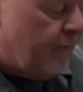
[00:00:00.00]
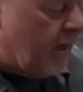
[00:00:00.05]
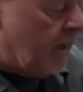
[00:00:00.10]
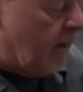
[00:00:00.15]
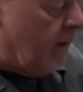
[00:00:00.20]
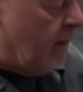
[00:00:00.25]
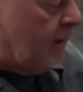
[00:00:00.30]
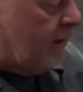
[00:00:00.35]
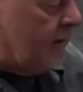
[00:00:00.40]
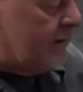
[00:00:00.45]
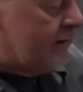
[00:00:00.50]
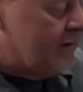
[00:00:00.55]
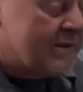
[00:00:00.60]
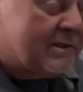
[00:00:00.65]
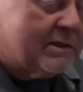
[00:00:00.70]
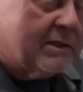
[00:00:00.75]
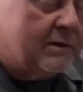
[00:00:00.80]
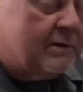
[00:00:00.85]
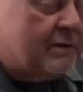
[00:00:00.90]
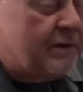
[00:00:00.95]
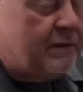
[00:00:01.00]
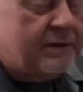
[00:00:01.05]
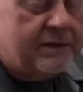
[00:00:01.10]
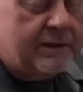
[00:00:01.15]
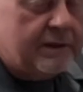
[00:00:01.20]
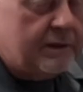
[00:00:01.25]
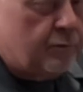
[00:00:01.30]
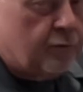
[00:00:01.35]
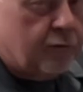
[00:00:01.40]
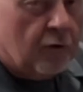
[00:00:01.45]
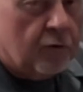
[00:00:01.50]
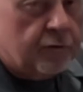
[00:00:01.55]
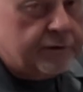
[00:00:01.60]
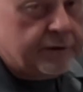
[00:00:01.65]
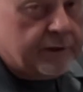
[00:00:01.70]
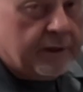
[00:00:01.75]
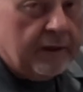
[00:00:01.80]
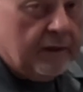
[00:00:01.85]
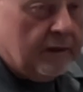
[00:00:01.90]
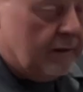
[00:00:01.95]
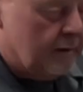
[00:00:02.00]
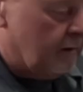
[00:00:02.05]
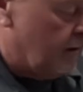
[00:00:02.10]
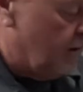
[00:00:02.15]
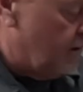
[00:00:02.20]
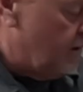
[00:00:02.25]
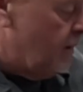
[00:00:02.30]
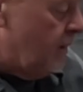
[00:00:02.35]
This is a TC Bros kit.